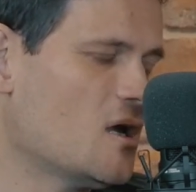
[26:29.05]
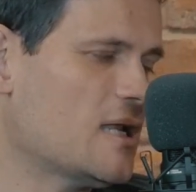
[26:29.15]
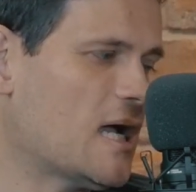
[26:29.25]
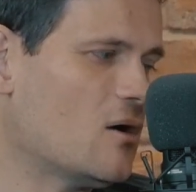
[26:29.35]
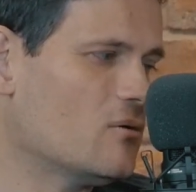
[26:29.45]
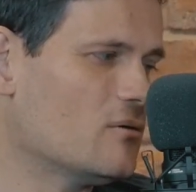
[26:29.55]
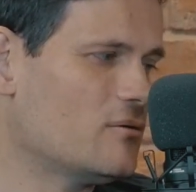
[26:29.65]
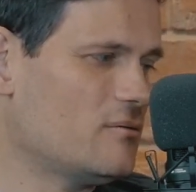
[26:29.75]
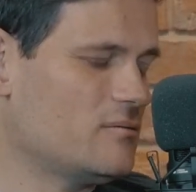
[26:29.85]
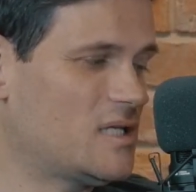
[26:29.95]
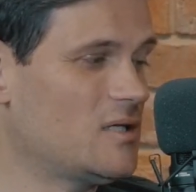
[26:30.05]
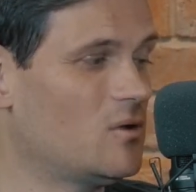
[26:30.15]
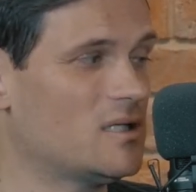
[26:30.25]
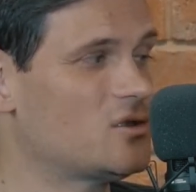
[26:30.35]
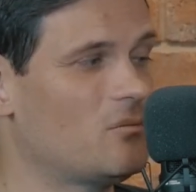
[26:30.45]
Now,
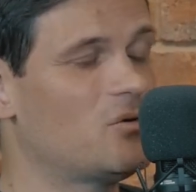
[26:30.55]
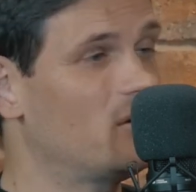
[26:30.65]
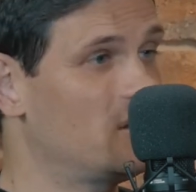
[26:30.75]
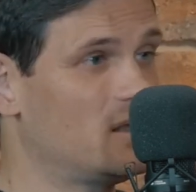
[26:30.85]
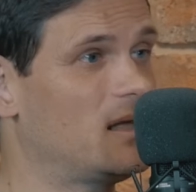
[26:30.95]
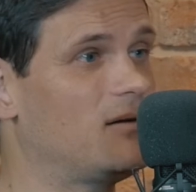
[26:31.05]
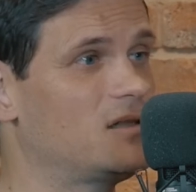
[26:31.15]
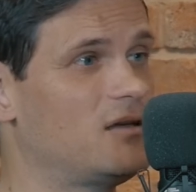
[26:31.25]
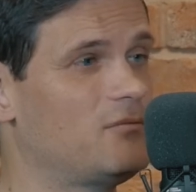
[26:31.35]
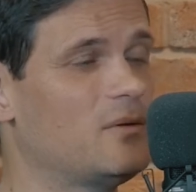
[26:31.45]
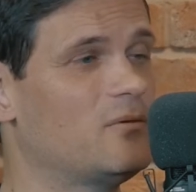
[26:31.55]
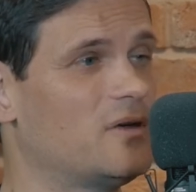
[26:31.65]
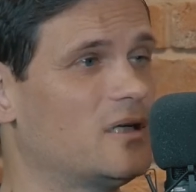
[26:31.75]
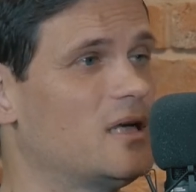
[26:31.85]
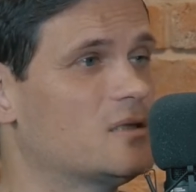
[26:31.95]
SQL is not purely declarative. People
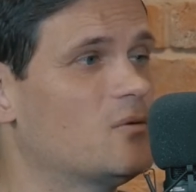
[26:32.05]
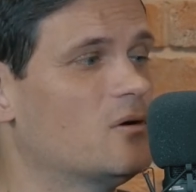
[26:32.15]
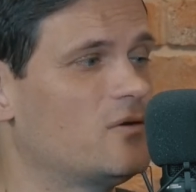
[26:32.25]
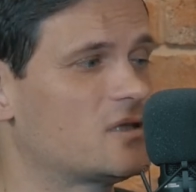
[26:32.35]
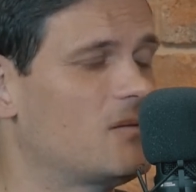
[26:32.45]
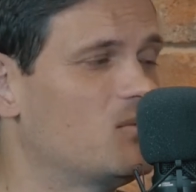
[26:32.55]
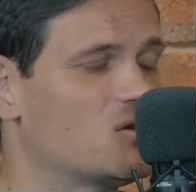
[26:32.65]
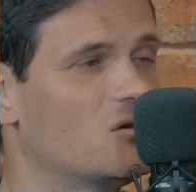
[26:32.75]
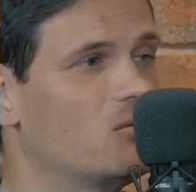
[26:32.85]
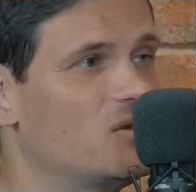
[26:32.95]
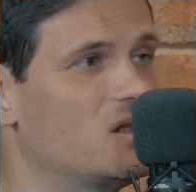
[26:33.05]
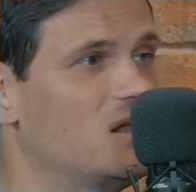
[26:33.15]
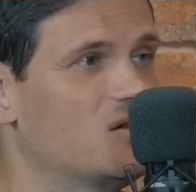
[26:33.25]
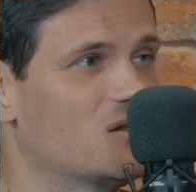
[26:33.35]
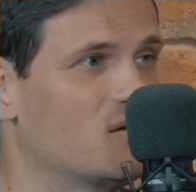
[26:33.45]
think it is, but for example, stored
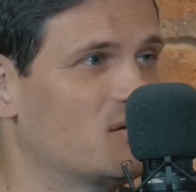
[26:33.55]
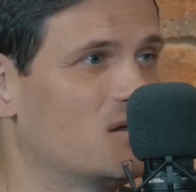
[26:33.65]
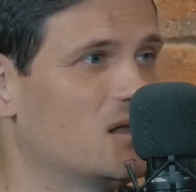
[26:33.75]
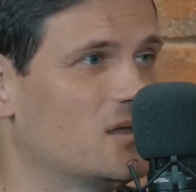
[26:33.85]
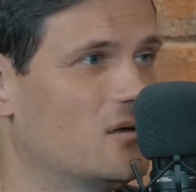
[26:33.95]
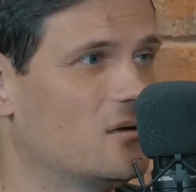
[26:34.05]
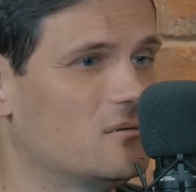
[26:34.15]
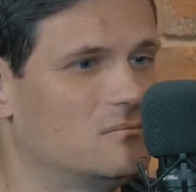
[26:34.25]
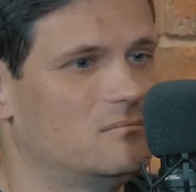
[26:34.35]
procedures are clearly not.